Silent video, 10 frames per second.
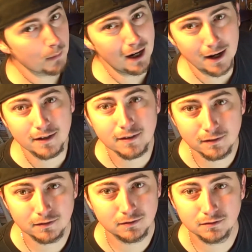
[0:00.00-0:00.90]
by 8,
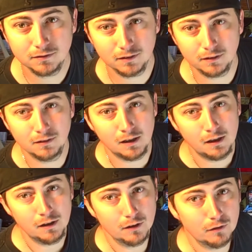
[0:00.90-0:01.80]

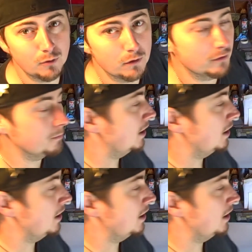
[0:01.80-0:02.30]
4 foot